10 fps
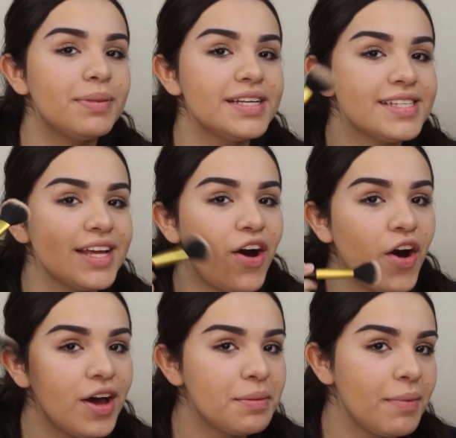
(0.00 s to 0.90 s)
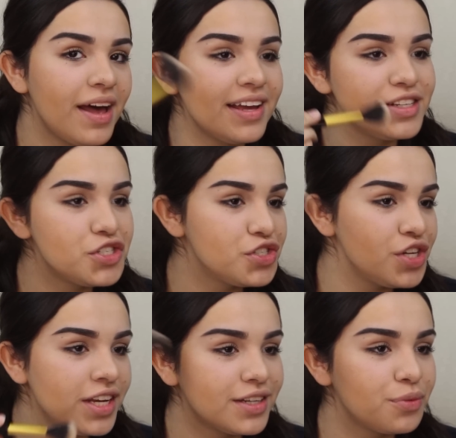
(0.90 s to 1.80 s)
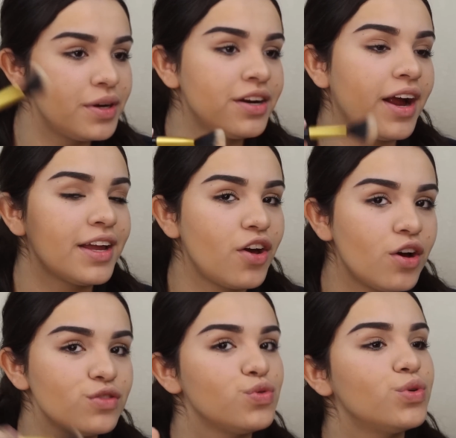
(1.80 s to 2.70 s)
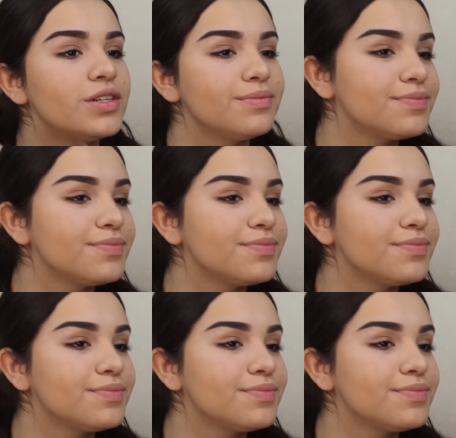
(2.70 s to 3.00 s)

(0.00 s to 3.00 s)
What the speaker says: place it on my cheek where I contoured.